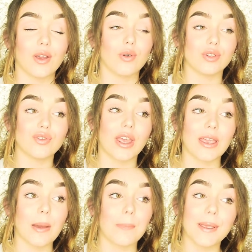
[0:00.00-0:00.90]
they go to
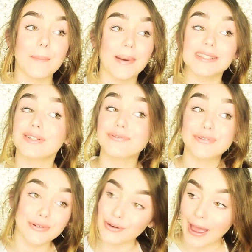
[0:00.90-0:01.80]
take a big massive
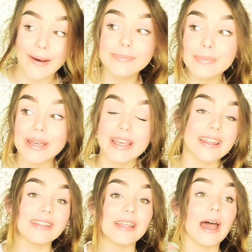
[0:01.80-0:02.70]
crap
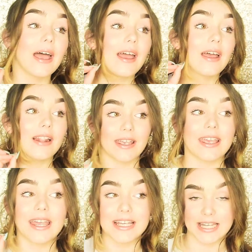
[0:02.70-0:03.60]
in
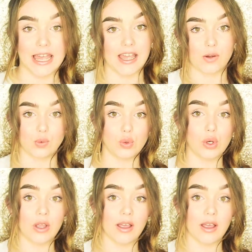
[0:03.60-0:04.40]
like a town.